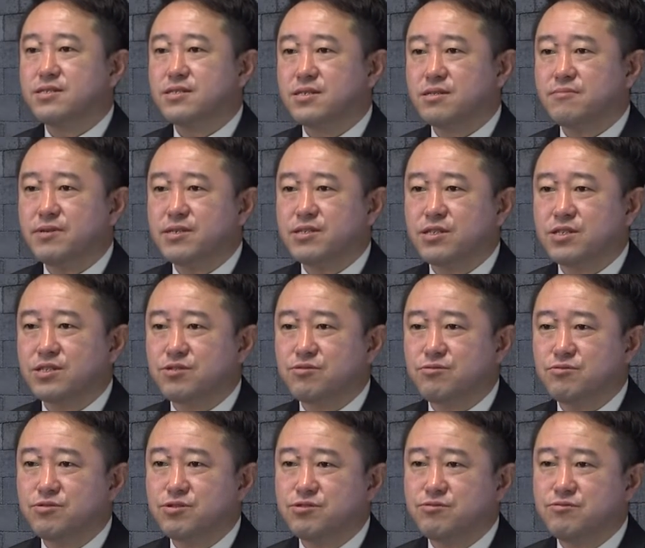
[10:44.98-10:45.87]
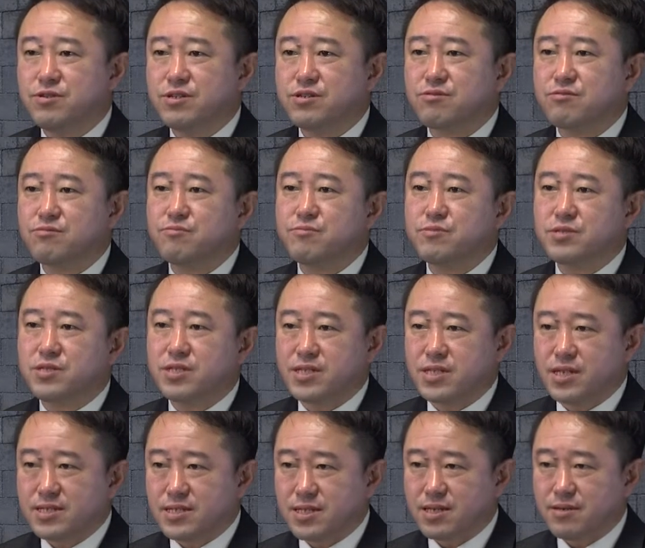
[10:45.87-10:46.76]
Now onto the
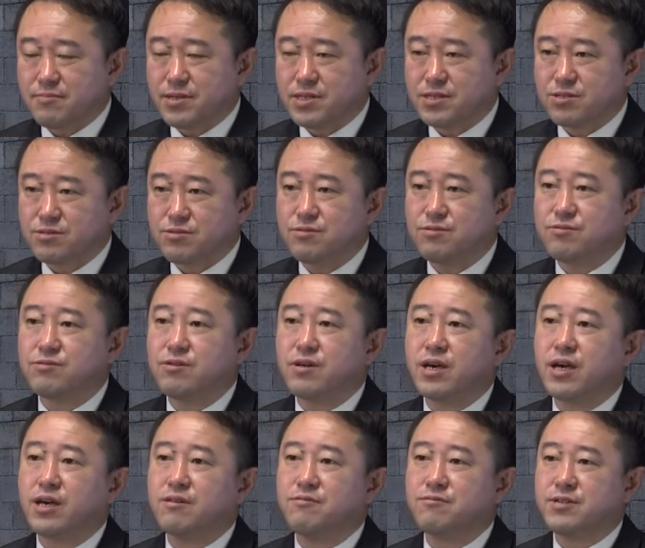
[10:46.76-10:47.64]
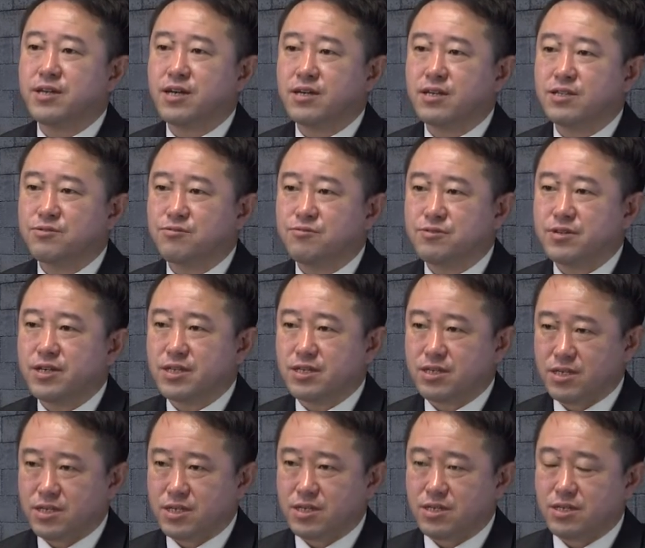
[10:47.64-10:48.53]
changes in stock earnings and
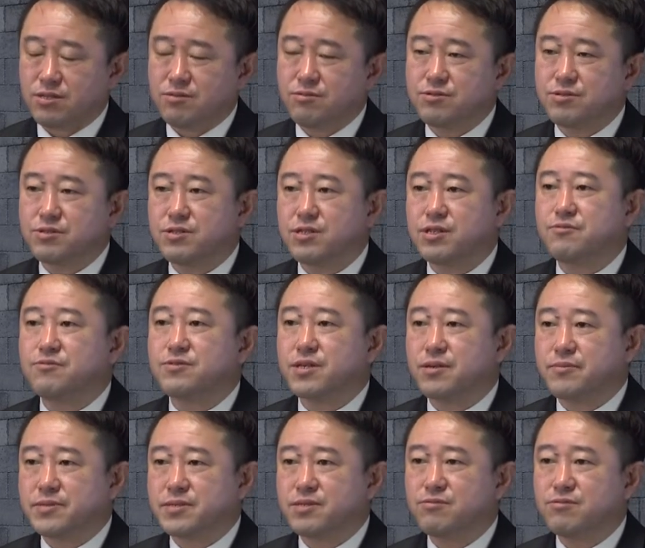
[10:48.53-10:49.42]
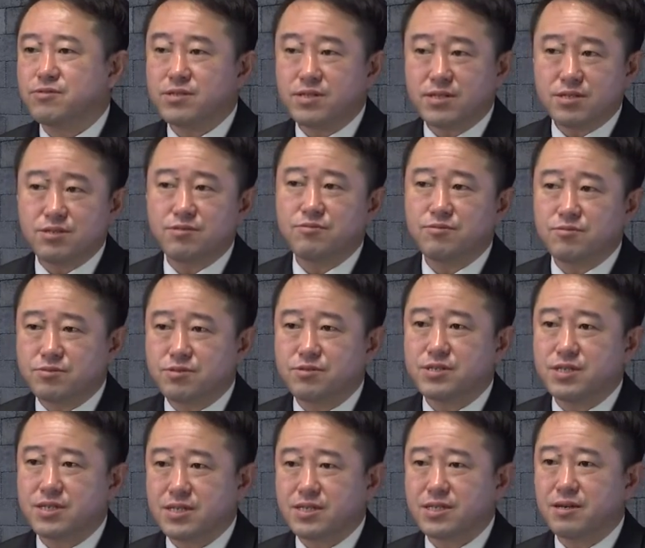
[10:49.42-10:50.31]
in-house services for our
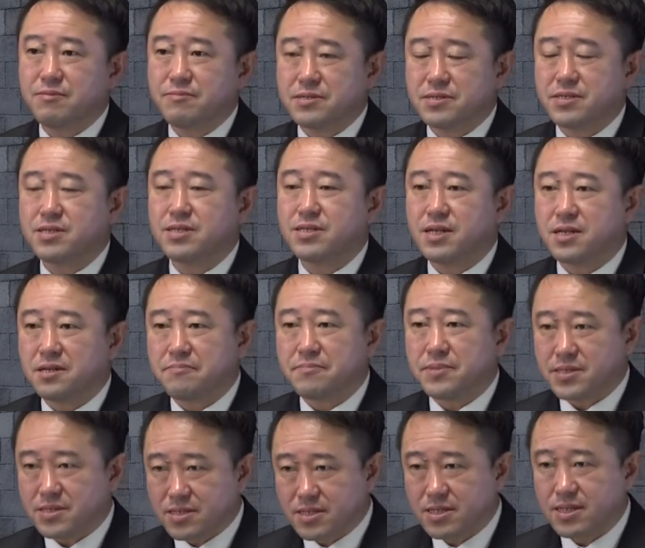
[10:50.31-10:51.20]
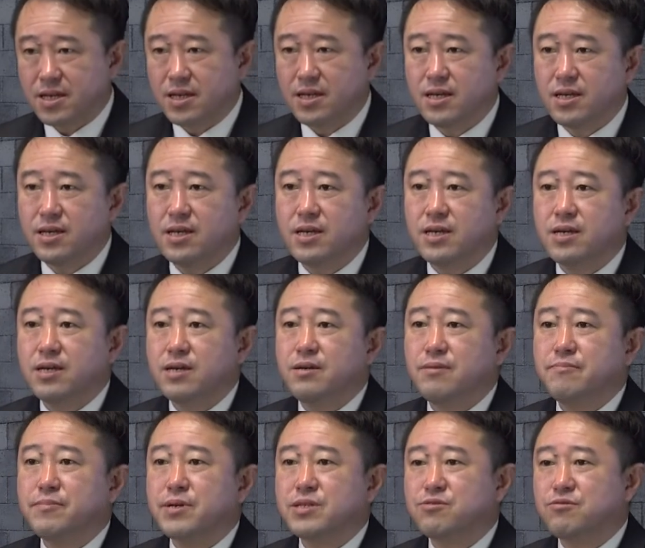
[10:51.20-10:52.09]
information and communications
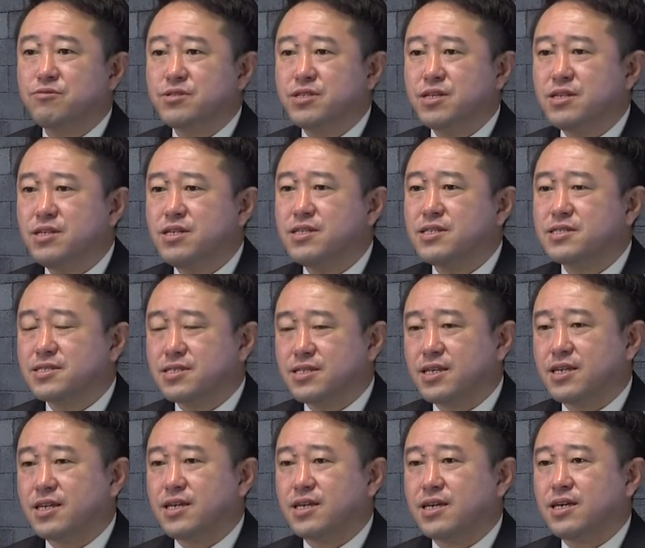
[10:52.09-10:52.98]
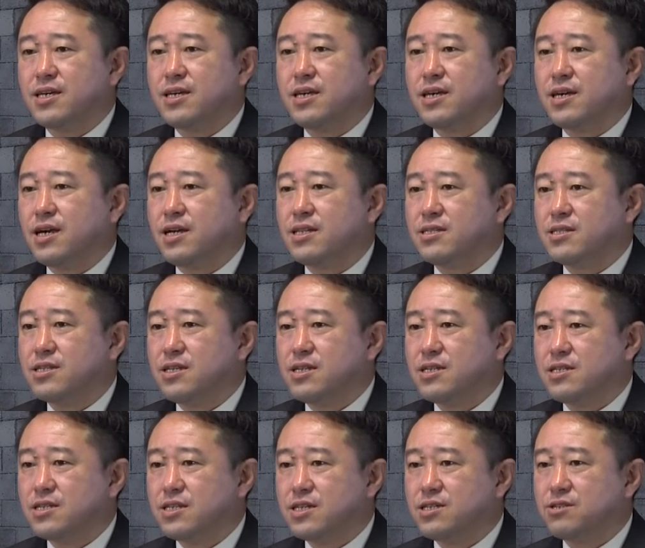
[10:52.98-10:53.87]
service business.
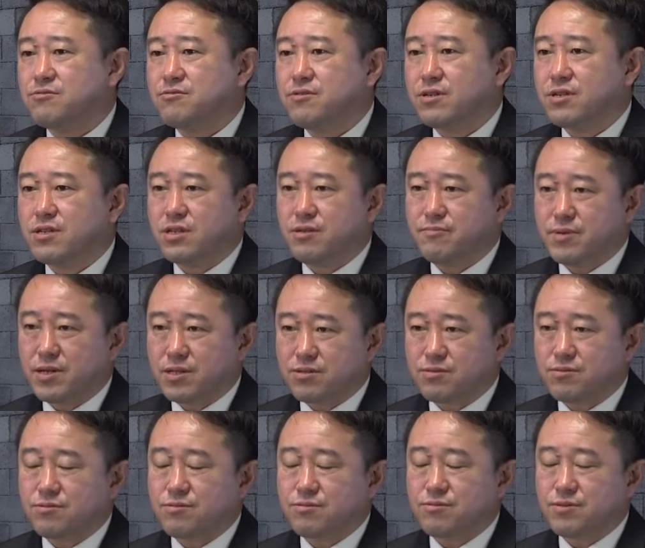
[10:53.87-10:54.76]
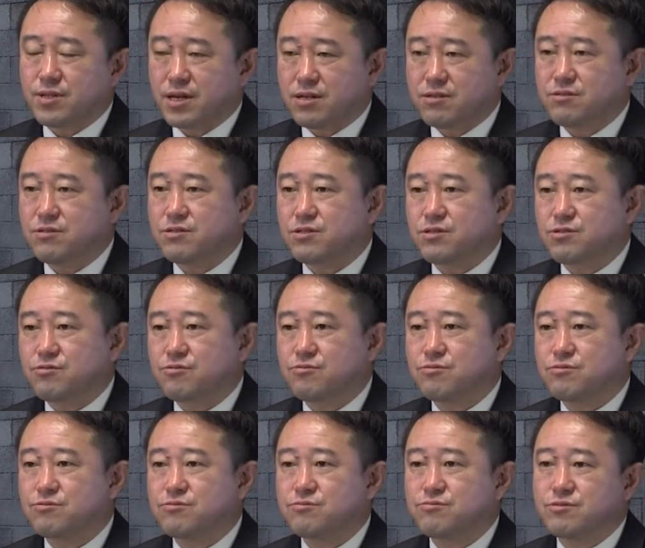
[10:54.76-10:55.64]
In the past, we
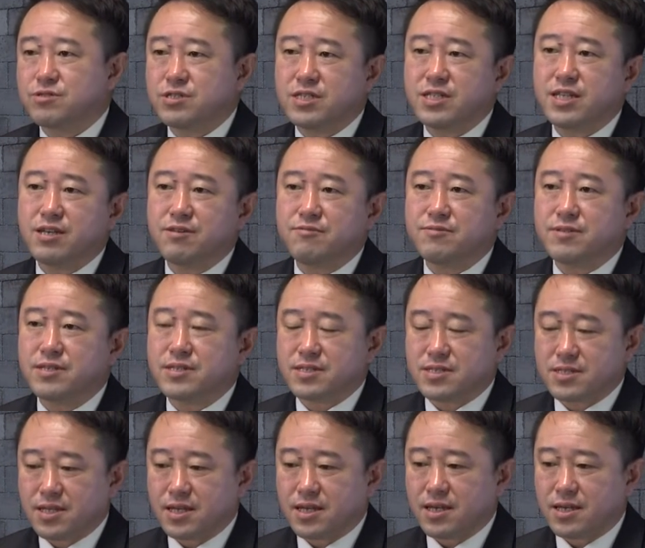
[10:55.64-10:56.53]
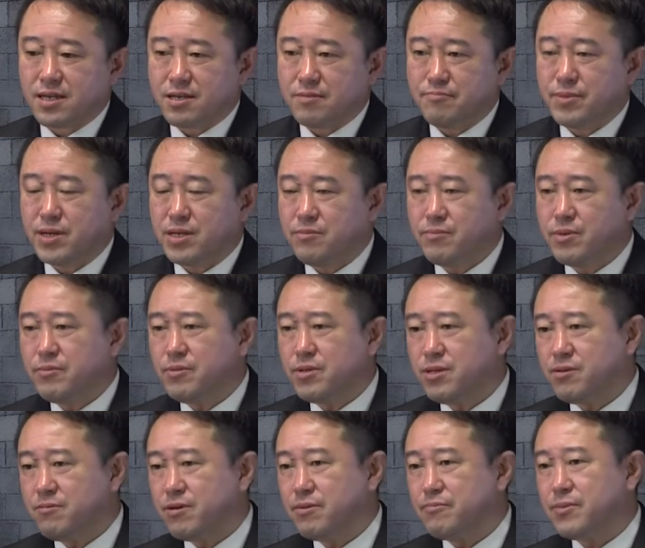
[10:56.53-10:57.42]
had earnings as a sales
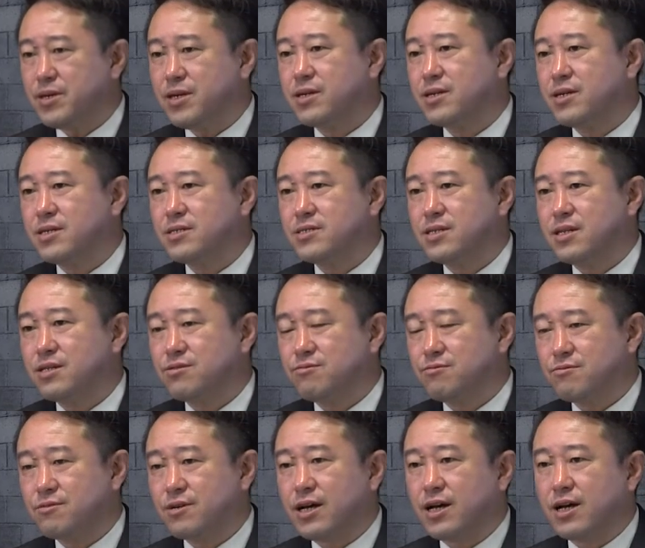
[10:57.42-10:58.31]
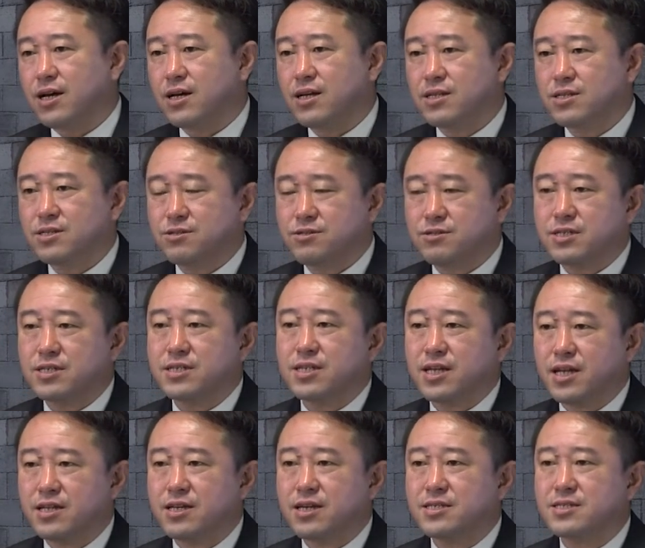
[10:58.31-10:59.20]
agent for other carriers and
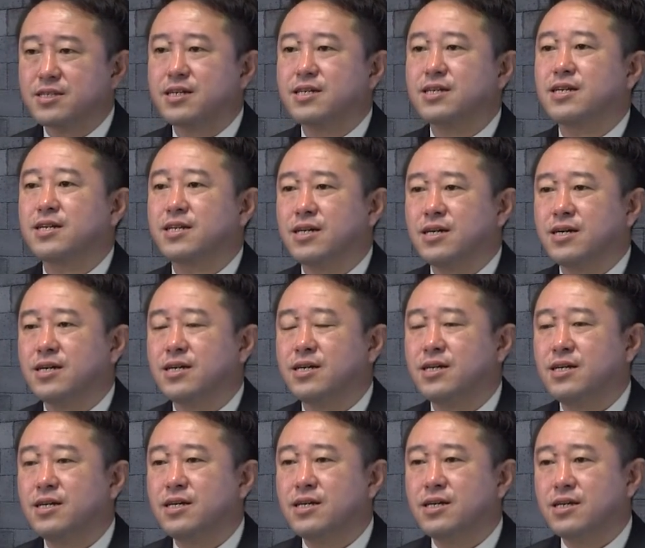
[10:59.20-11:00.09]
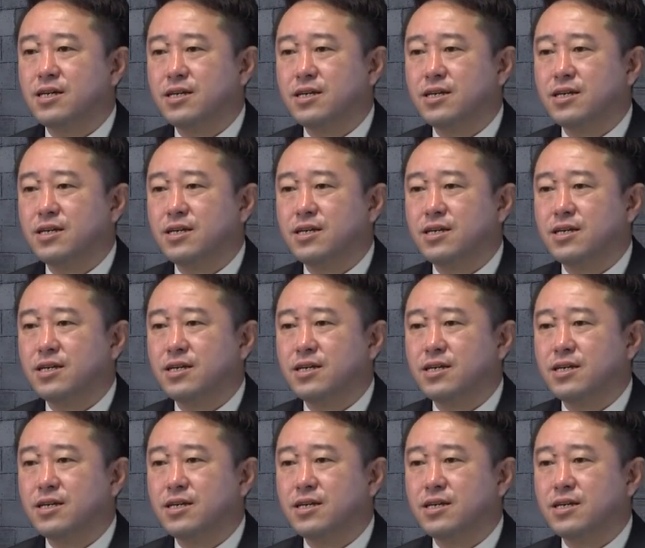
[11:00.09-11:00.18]
manufacturers,